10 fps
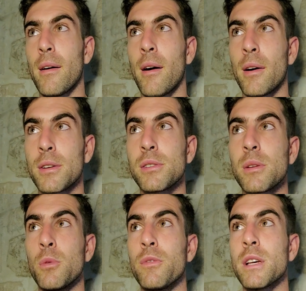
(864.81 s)
honestly
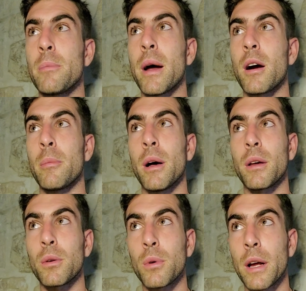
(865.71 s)
moves at a
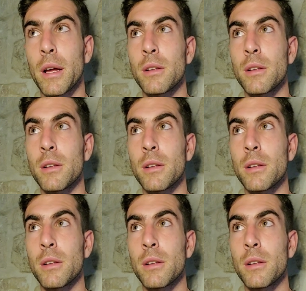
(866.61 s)
parabolic rate.